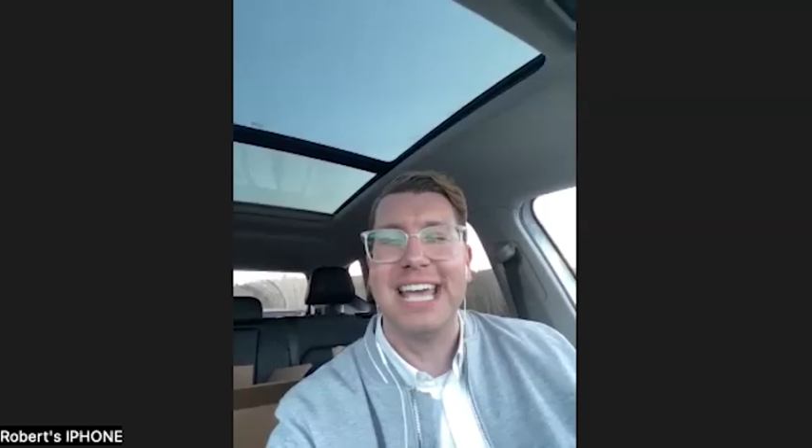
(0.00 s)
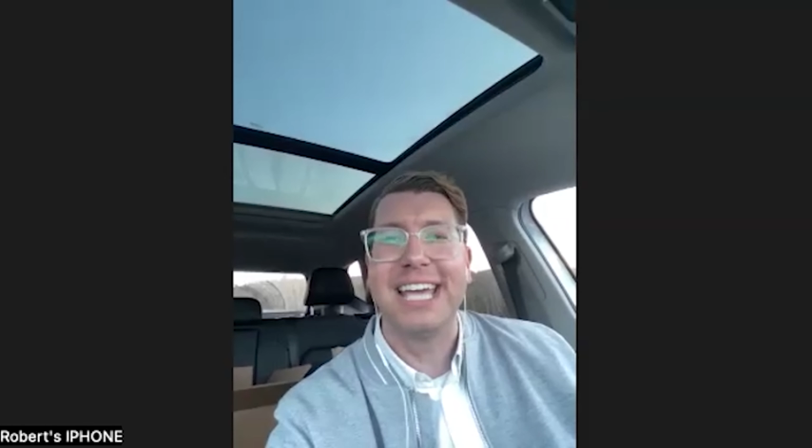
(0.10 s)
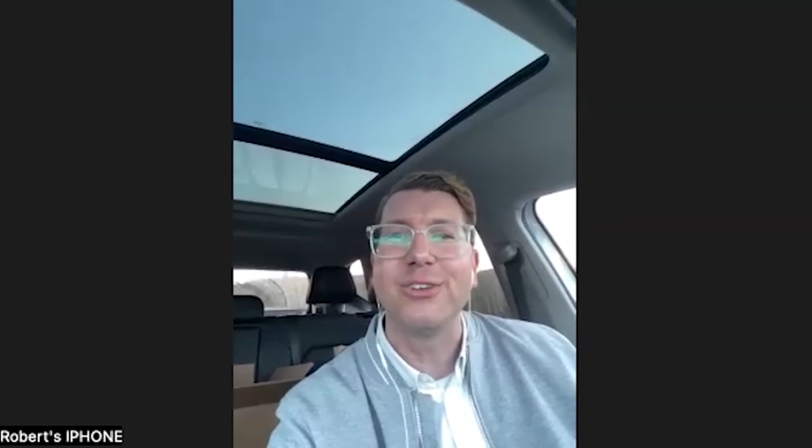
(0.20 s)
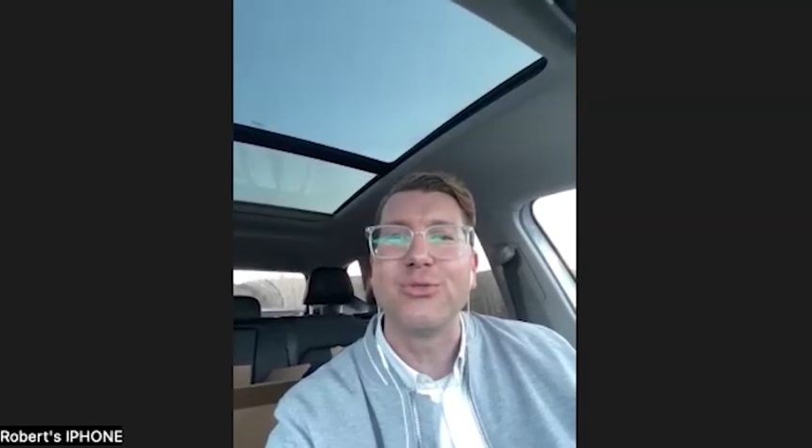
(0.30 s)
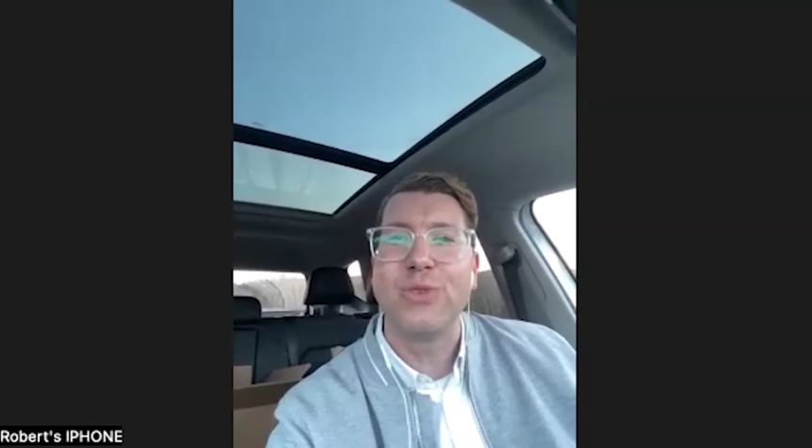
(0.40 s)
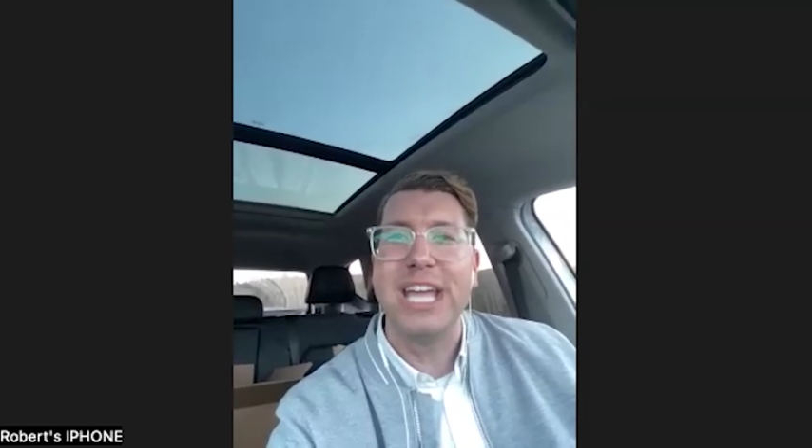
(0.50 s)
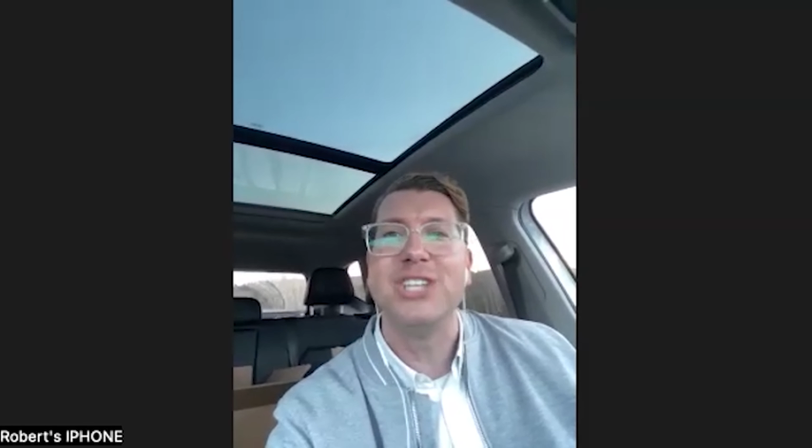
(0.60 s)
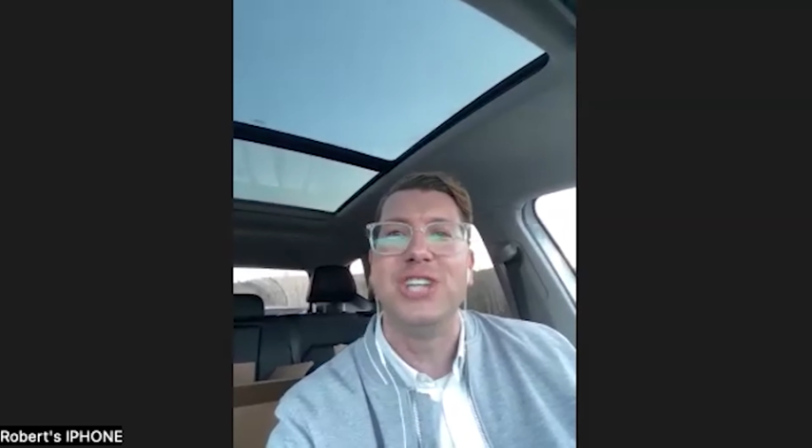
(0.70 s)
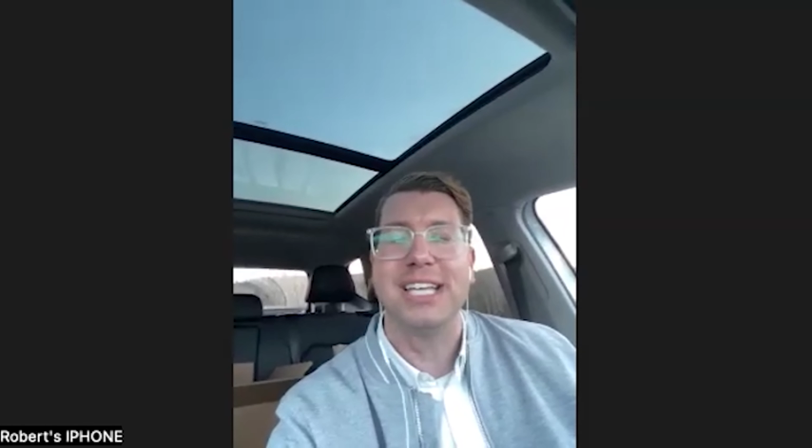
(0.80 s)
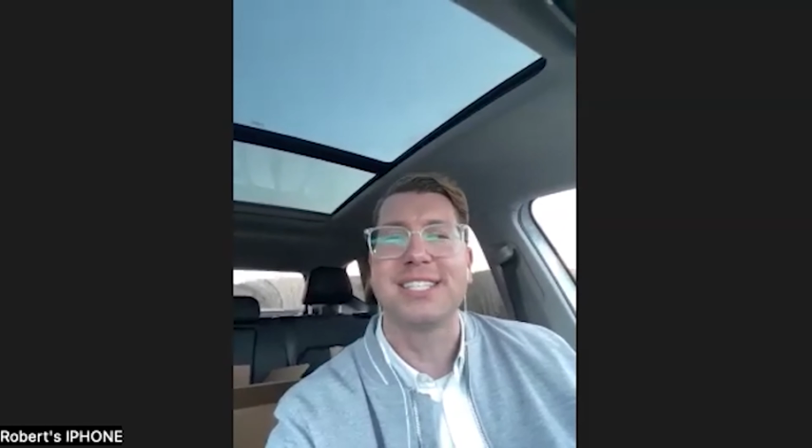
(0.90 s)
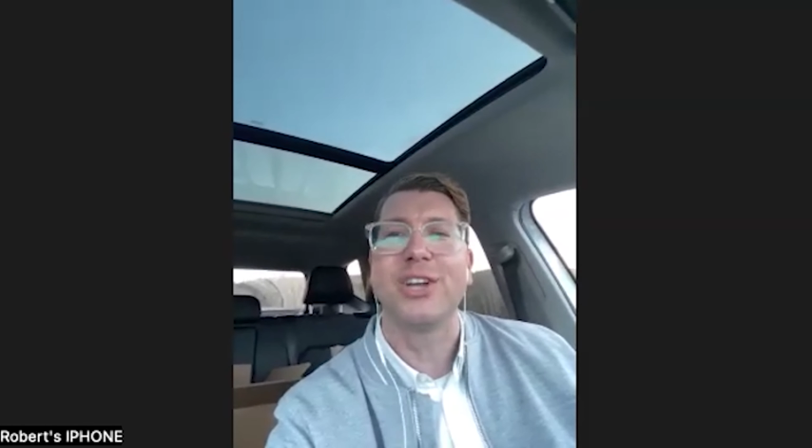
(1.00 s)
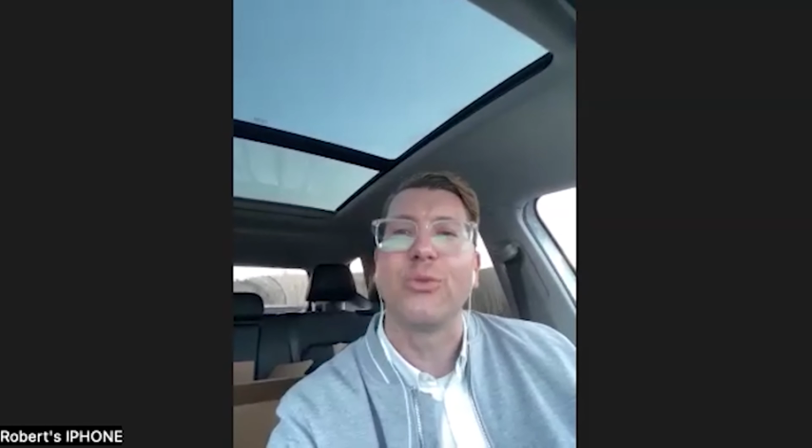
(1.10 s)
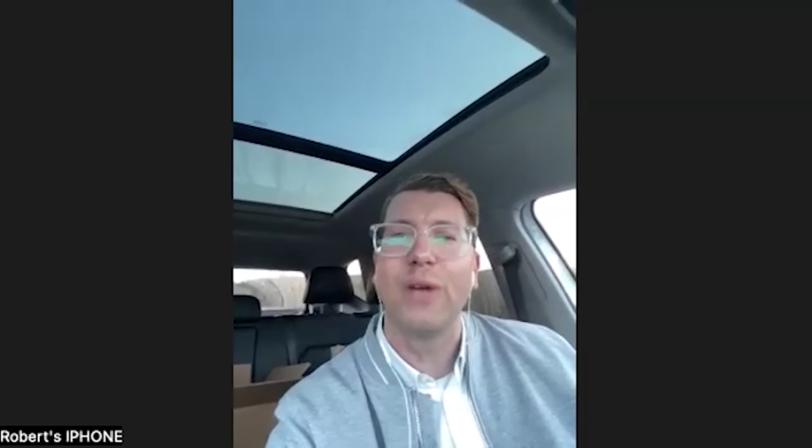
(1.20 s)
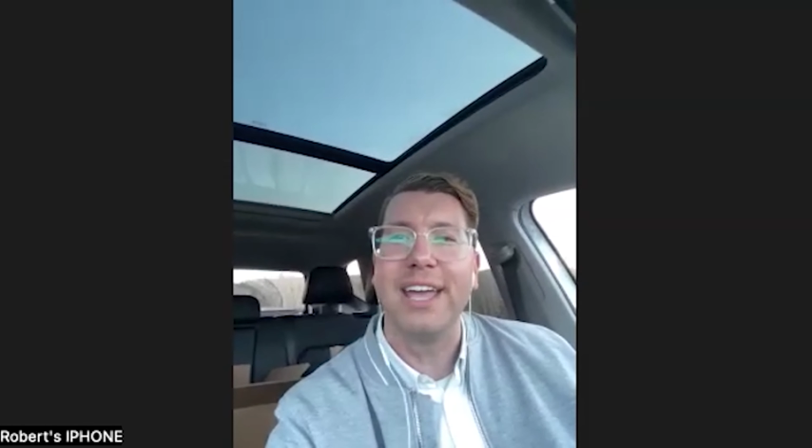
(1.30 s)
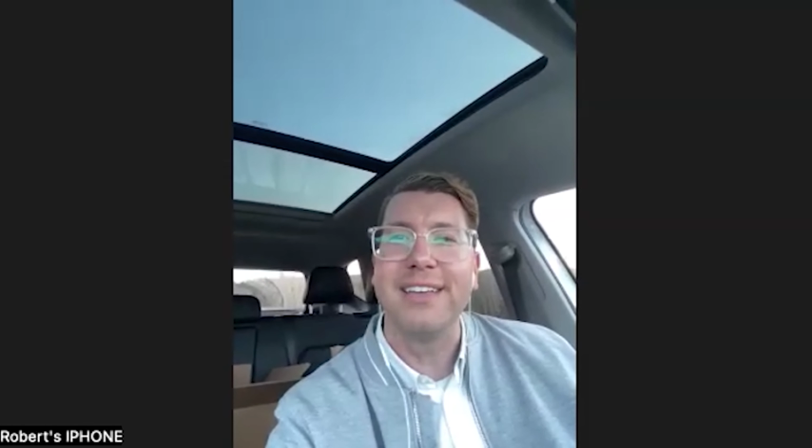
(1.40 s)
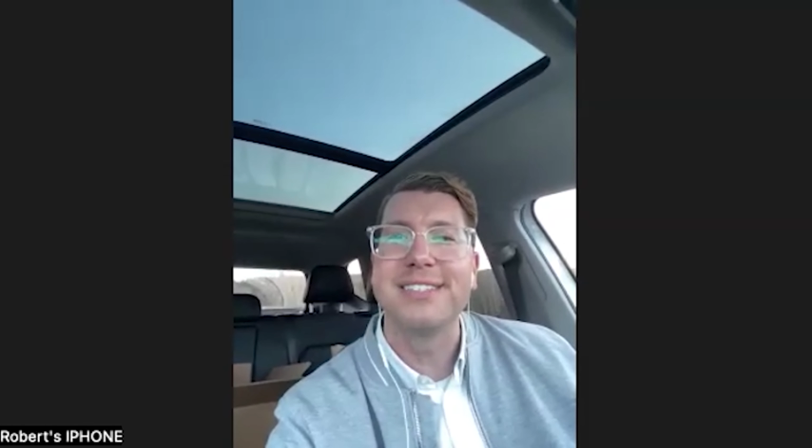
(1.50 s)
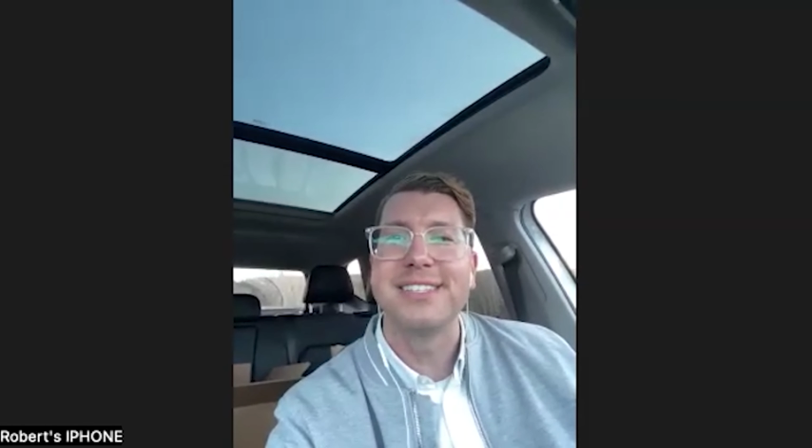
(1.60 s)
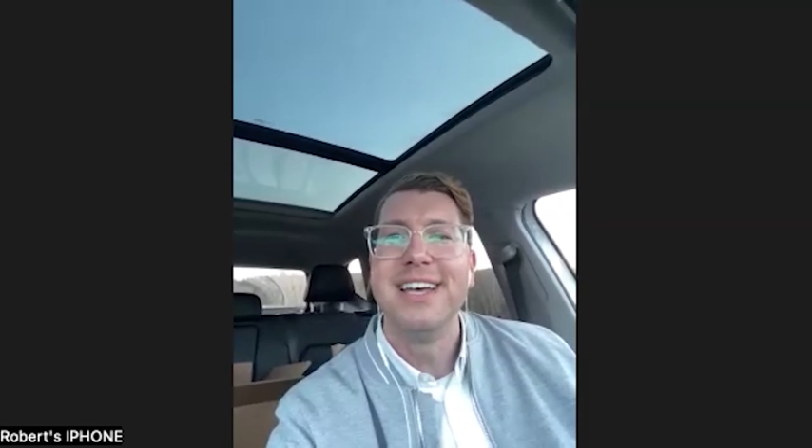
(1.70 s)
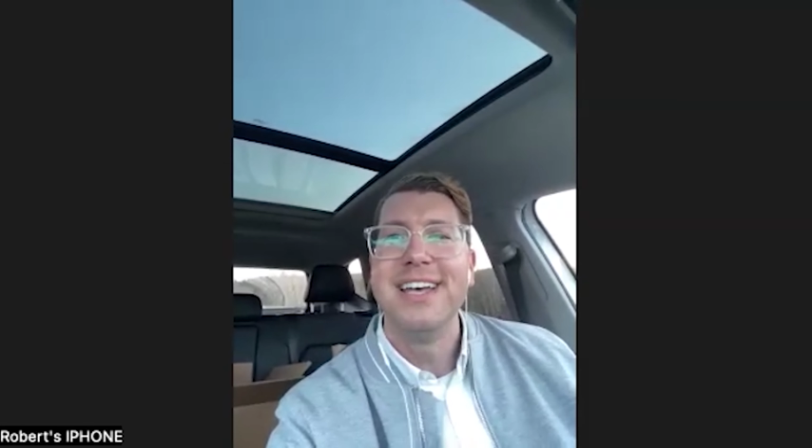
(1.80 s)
they can readjust their rings.